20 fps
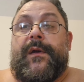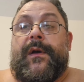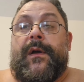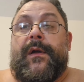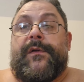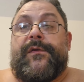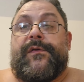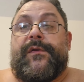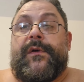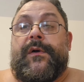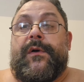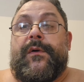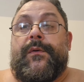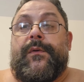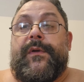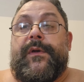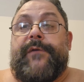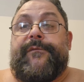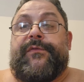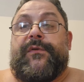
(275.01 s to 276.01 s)
Uh,
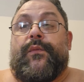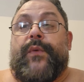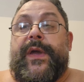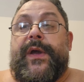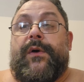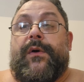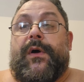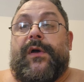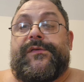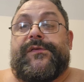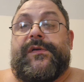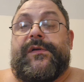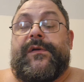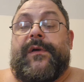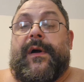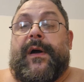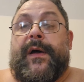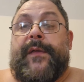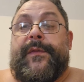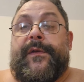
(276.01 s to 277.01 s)
so if the weight loss
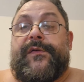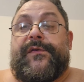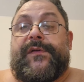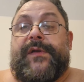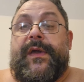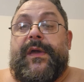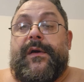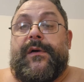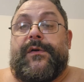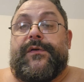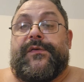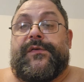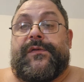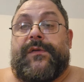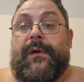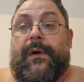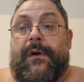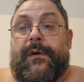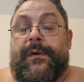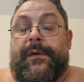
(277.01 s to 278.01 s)
on the scale is
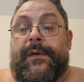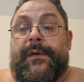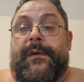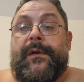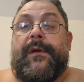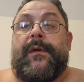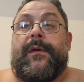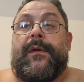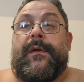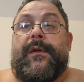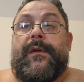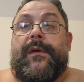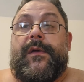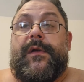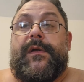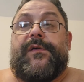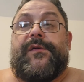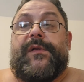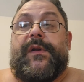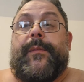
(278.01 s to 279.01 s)
stalling,
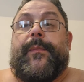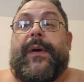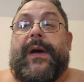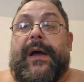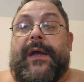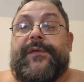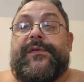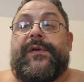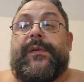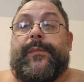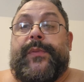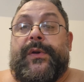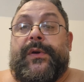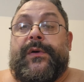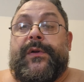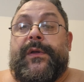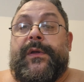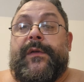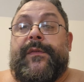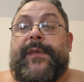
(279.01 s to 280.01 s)
is it a
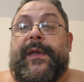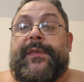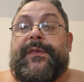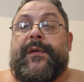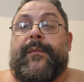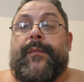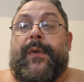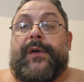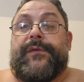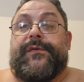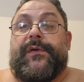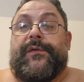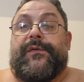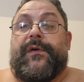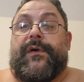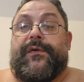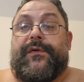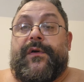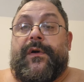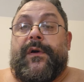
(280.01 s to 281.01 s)
possibility that the muscles
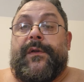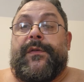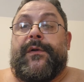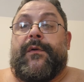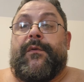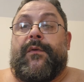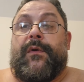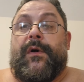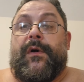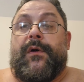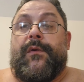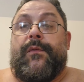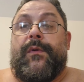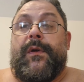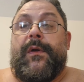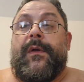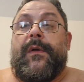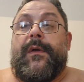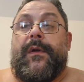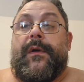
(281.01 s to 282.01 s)
are starting to grow?
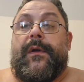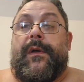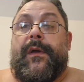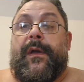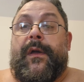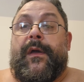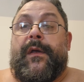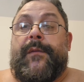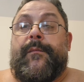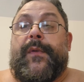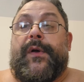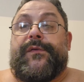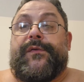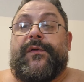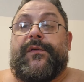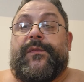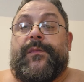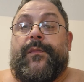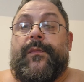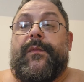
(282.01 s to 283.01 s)
And
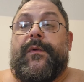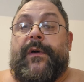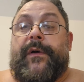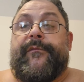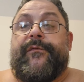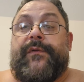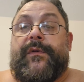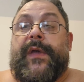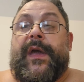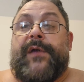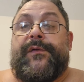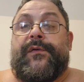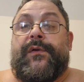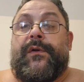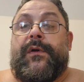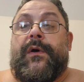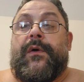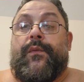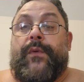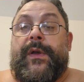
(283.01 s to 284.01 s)
muscles, as you
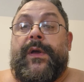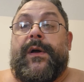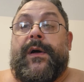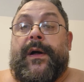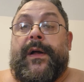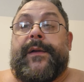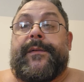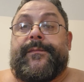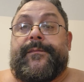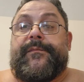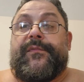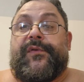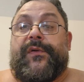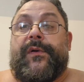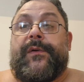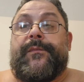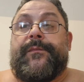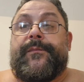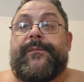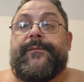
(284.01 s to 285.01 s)
know, weigh a lot.
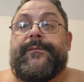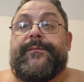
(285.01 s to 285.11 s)
So